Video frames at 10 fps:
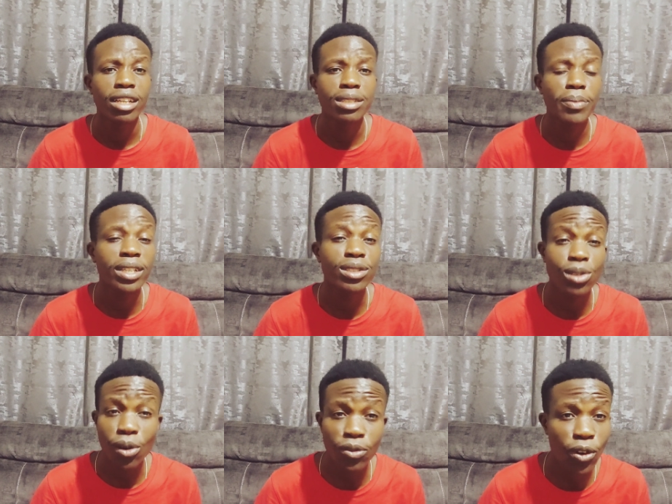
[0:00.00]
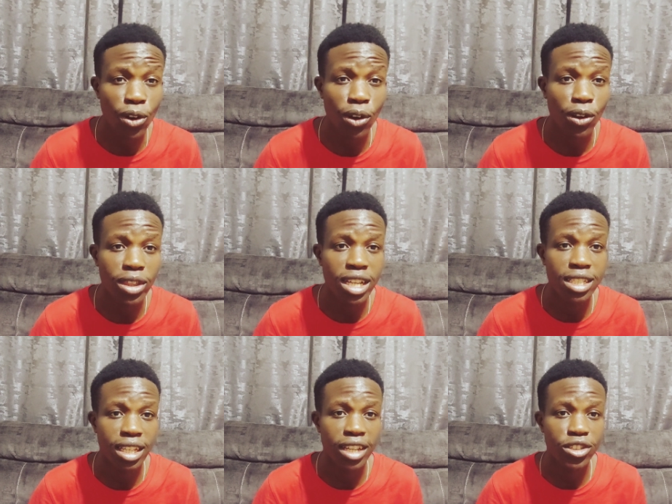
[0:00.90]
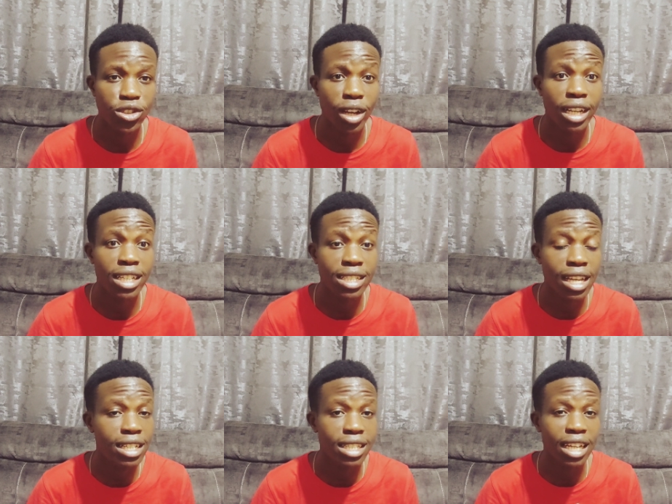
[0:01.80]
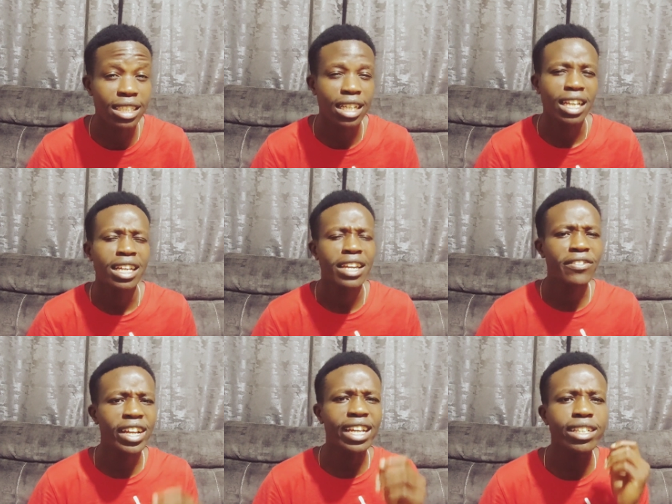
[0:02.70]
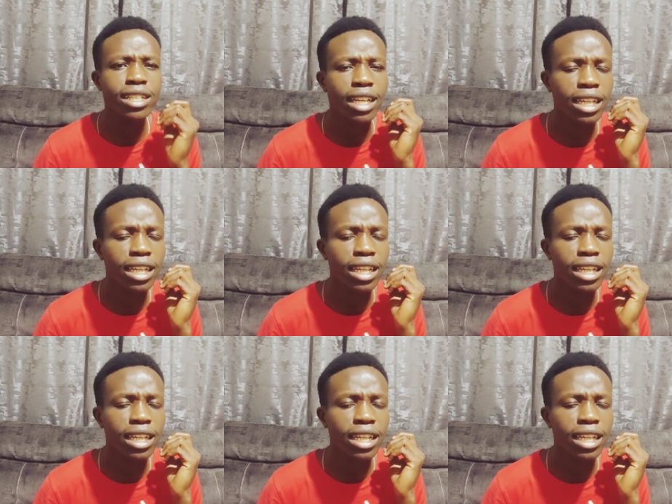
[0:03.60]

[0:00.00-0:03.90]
he's been so vocal on this issue, and he says that even it,